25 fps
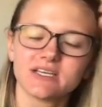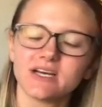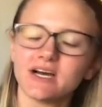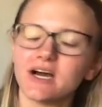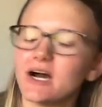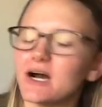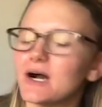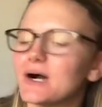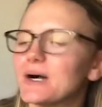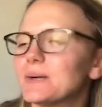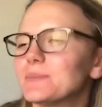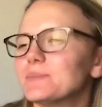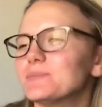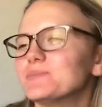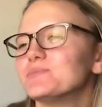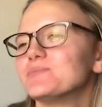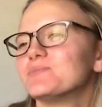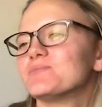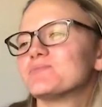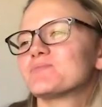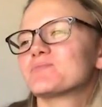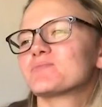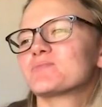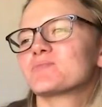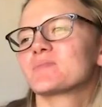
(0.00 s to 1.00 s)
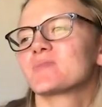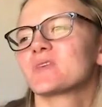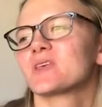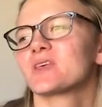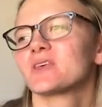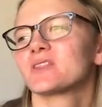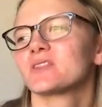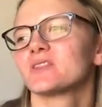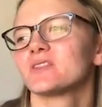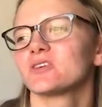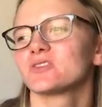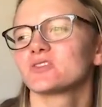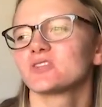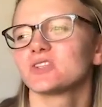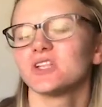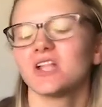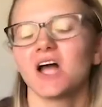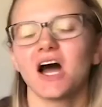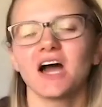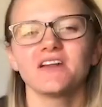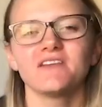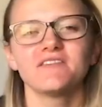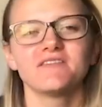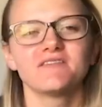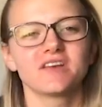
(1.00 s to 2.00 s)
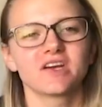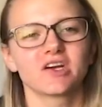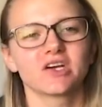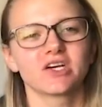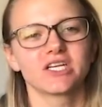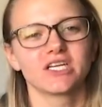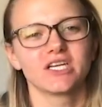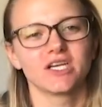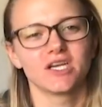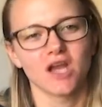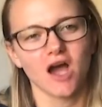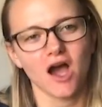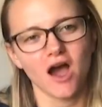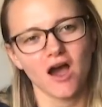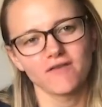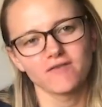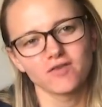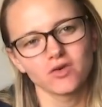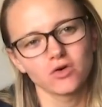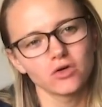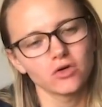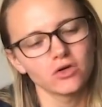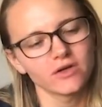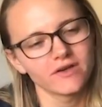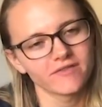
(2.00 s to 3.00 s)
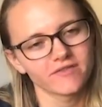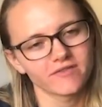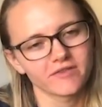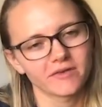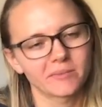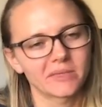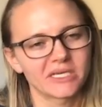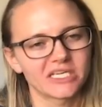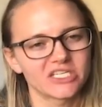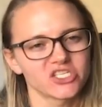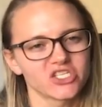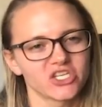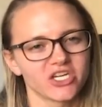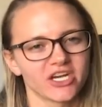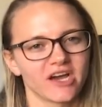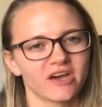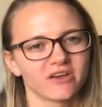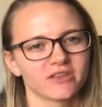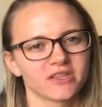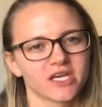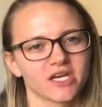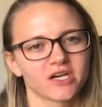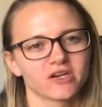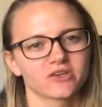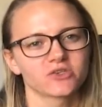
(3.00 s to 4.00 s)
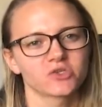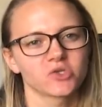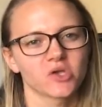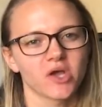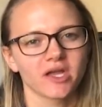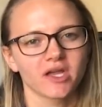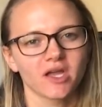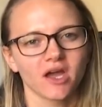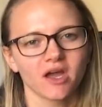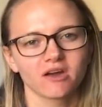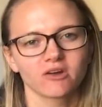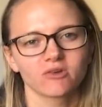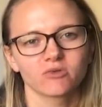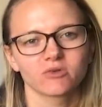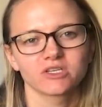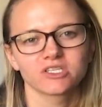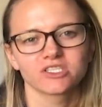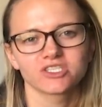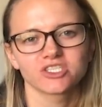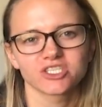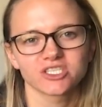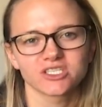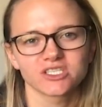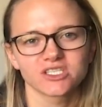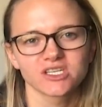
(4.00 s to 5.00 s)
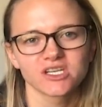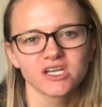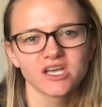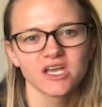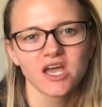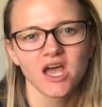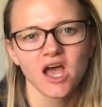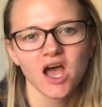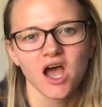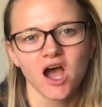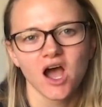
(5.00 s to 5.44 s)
There's a lot of very novel information out there, so I kind of want to just